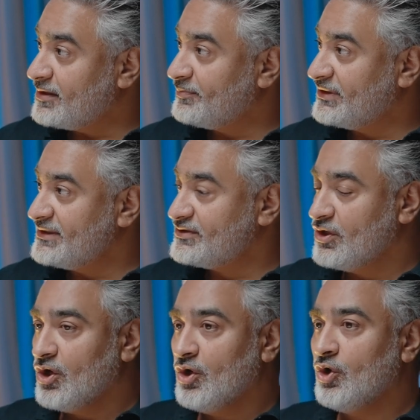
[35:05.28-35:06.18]
companies
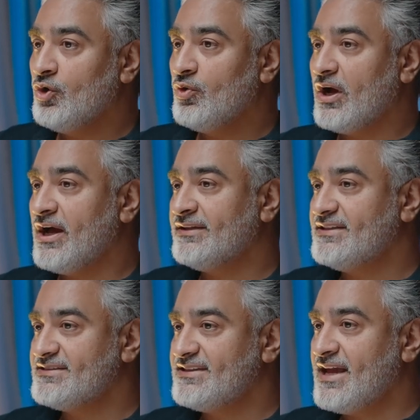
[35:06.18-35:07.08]
who
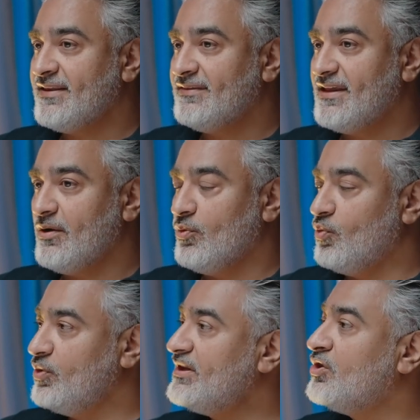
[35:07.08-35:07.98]
understand that
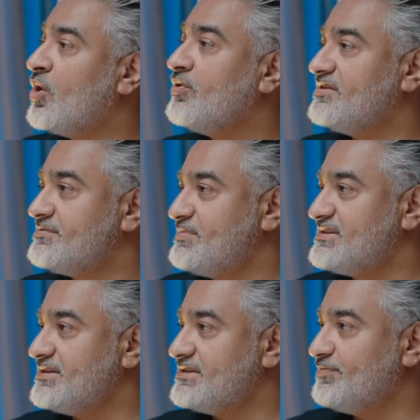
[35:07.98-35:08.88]
we know this
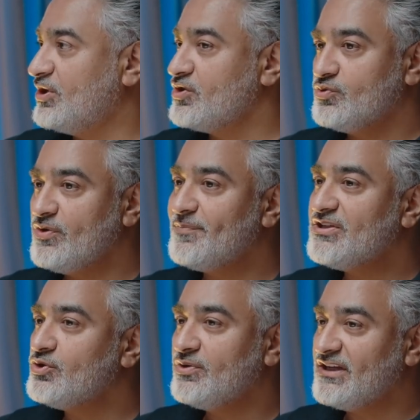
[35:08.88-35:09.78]
business because we've
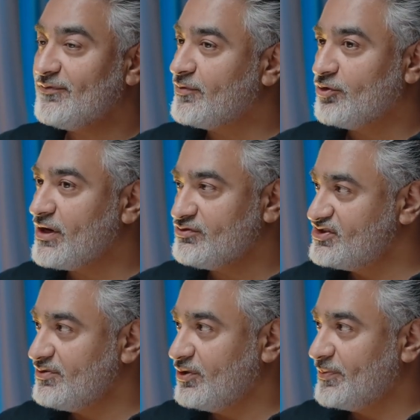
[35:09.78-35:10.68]
been doing it from ground
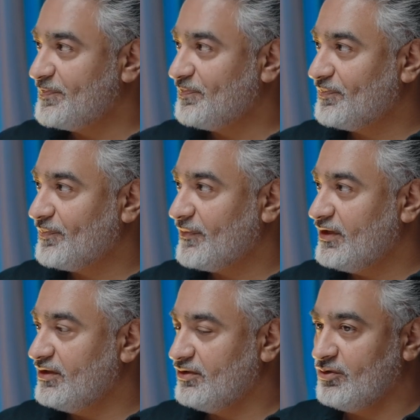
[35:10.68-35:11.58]
zero.
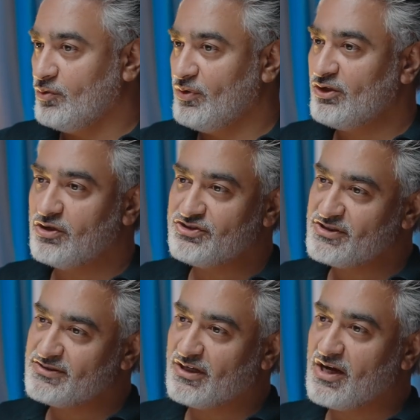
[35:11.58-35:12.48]
You know, we're not
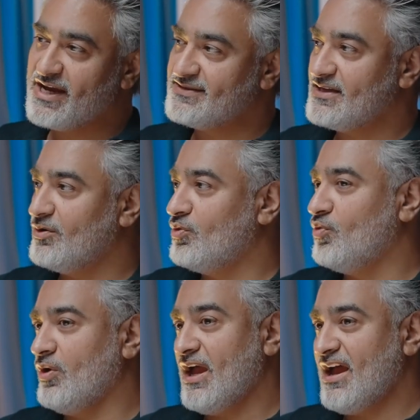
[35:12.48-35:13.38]
just guys that
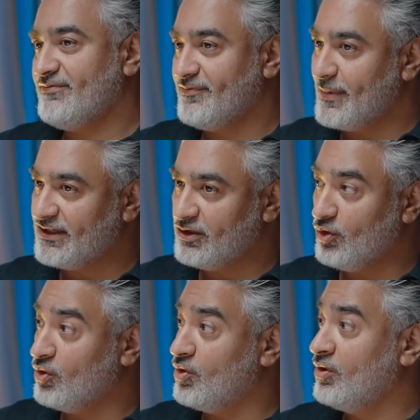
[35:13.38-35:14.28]
have money
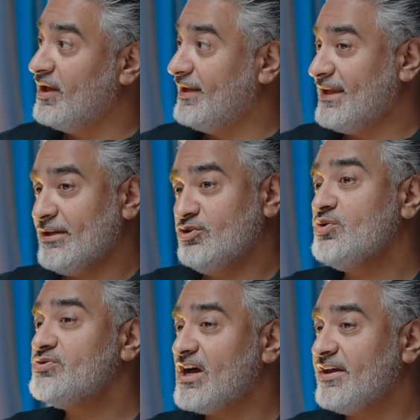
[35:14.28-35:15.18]
or can
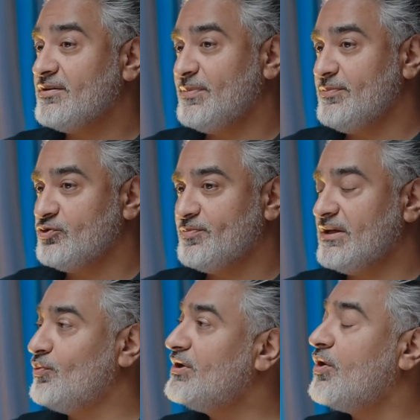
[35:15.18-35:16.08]
use other people's
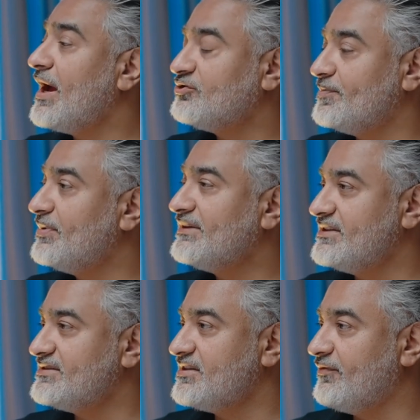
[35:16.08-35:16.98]
money. We know how to
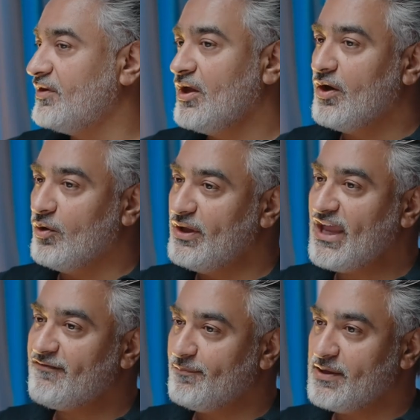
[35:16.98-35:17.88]
build this stuff. We have